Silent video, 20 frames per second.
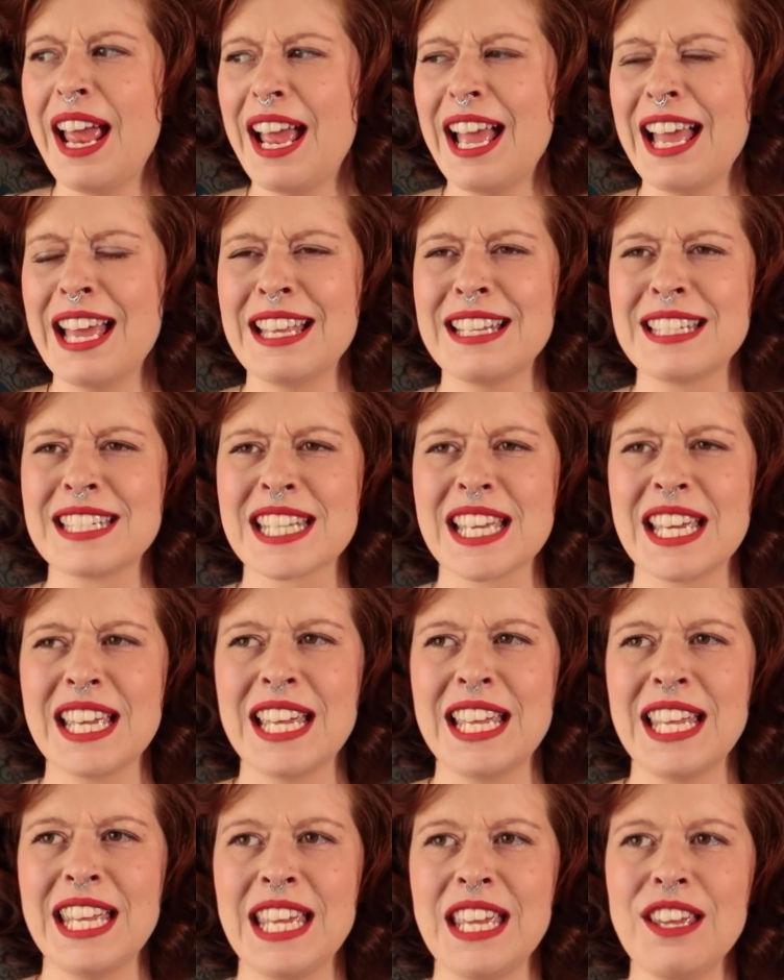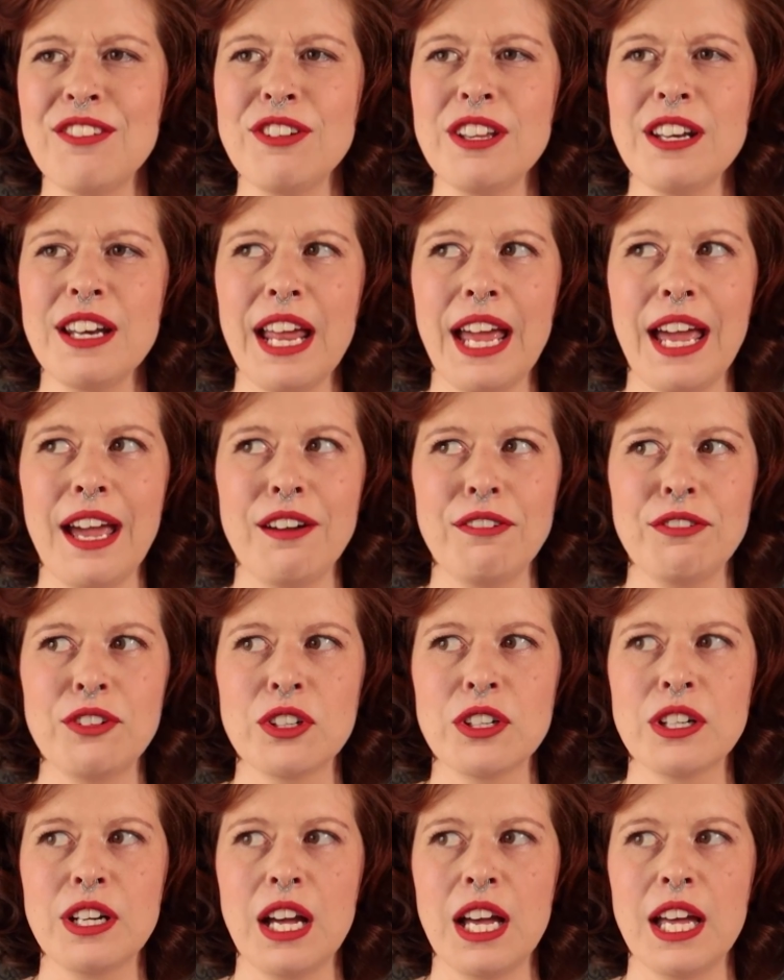and even
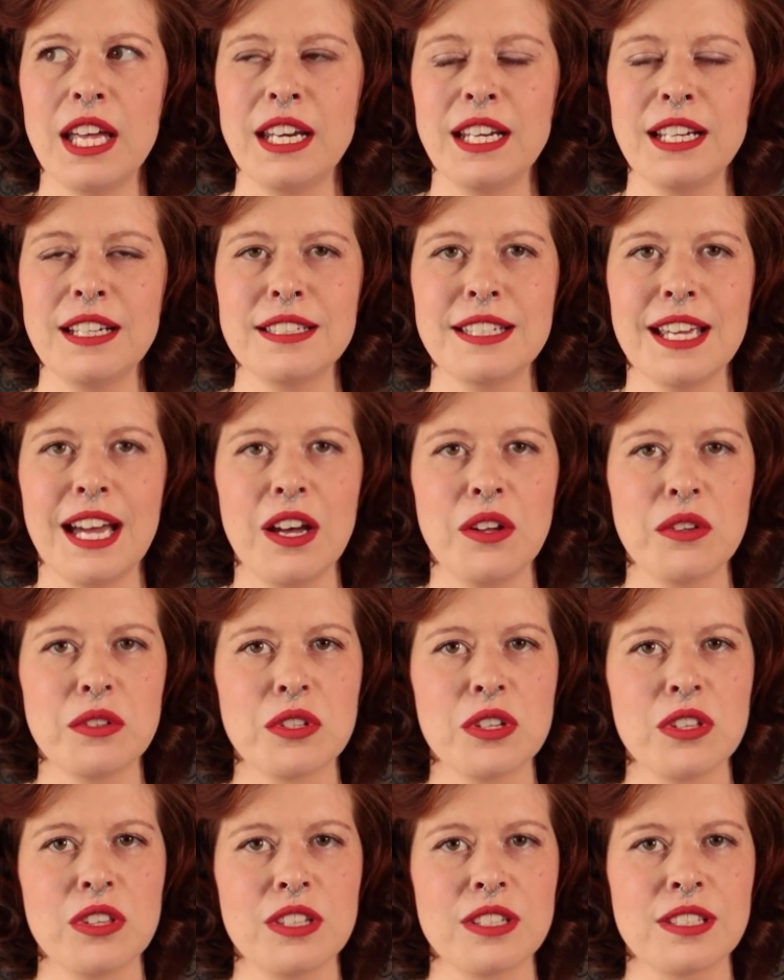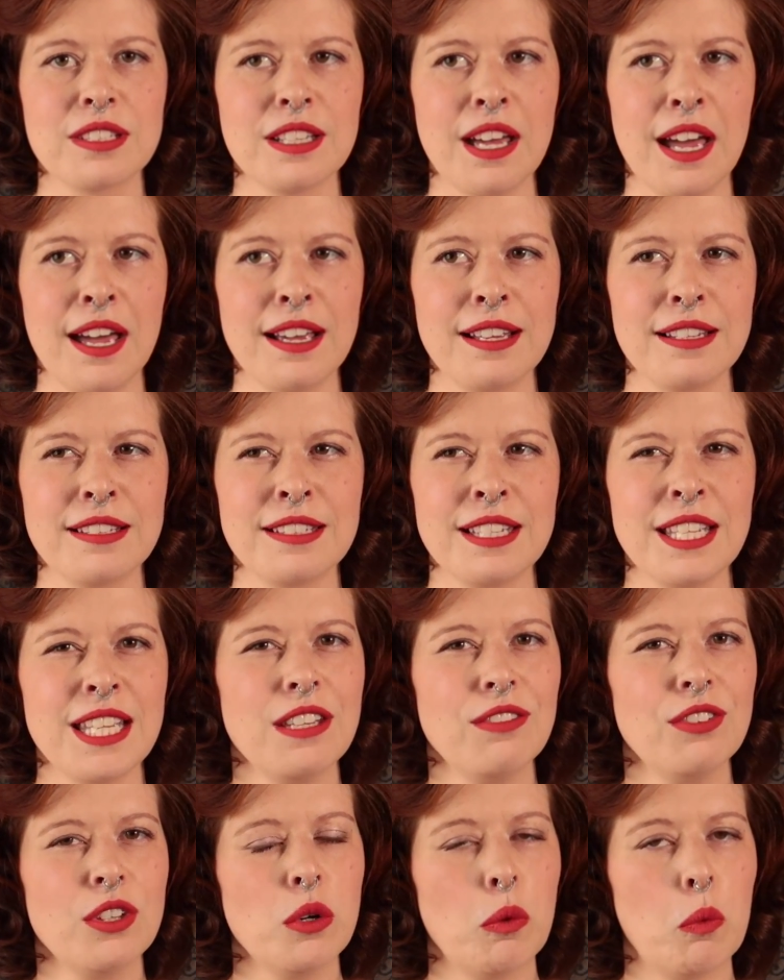after cutting down to the size,
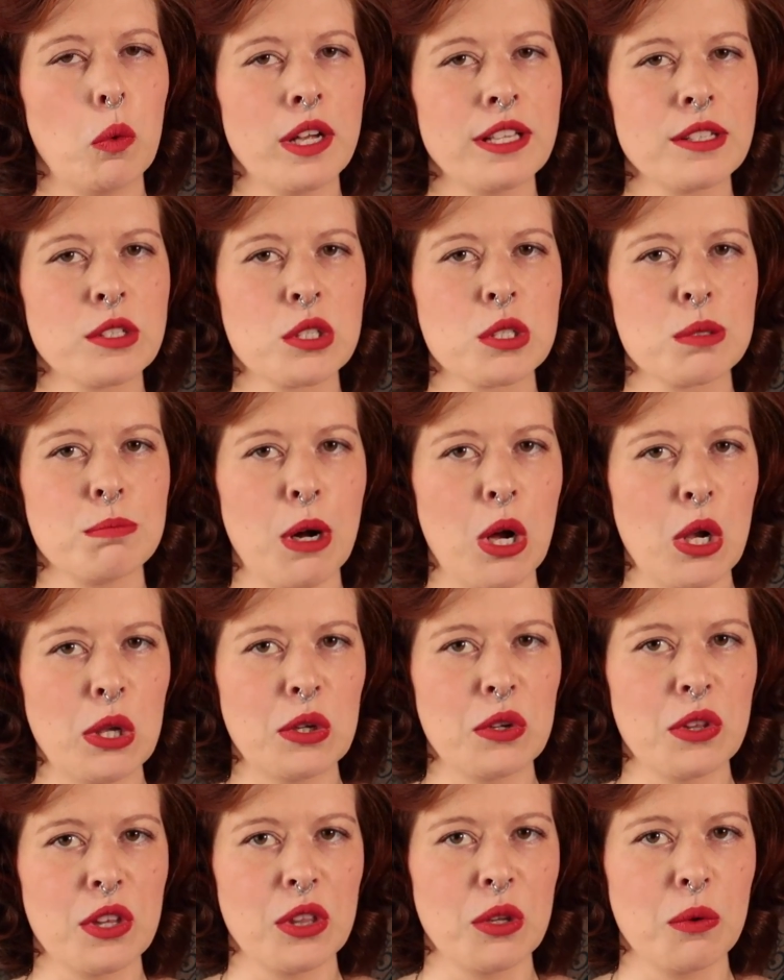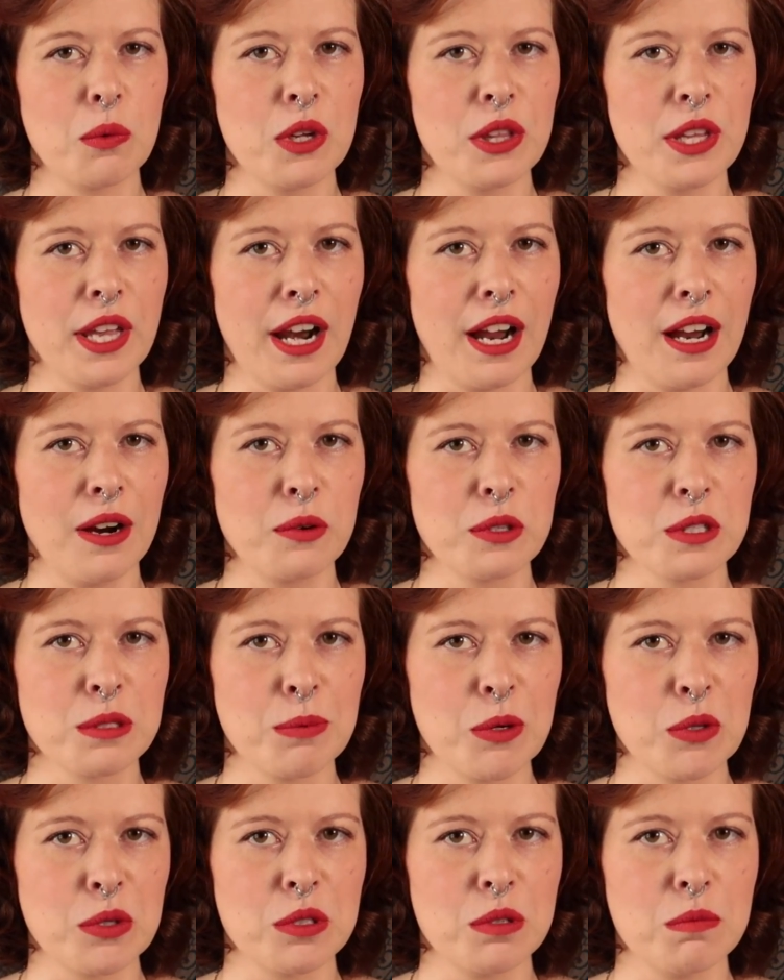even one smaller than the one that I was
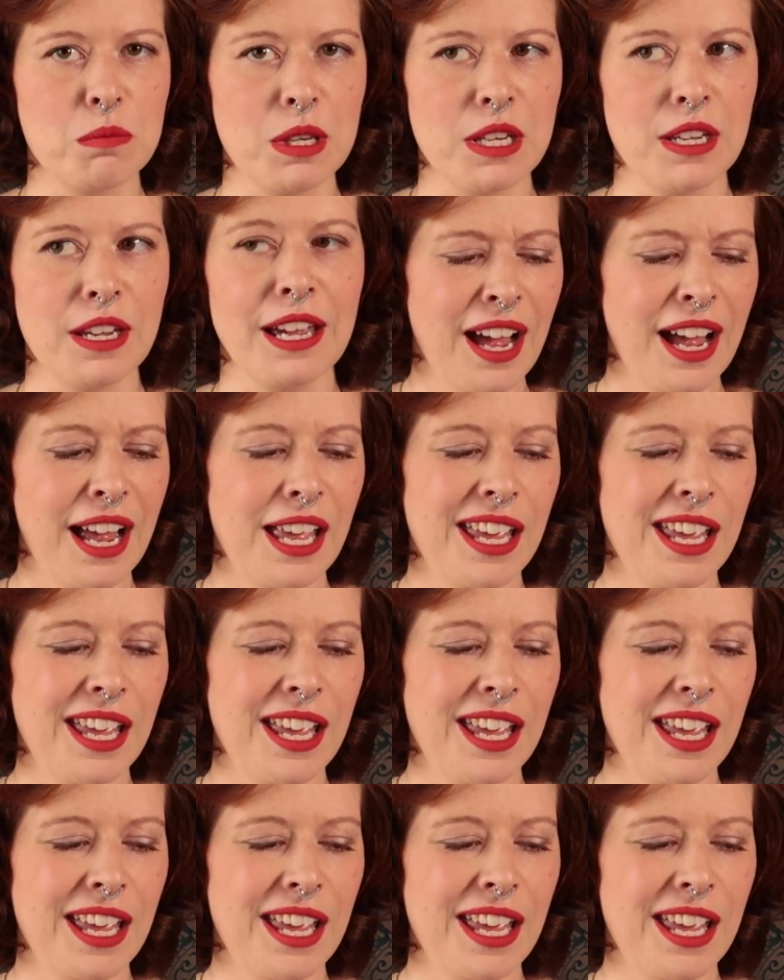supposed to be,